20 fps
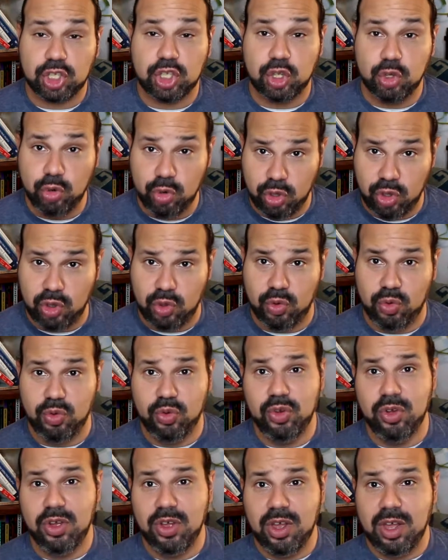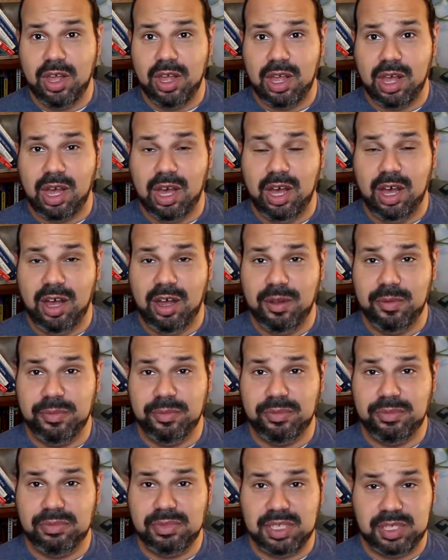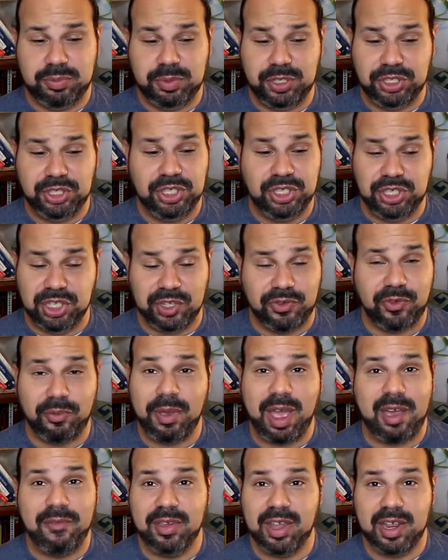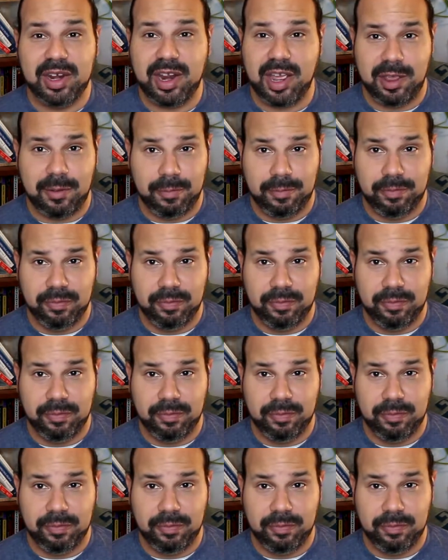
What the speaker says: to you, especially just from having a name.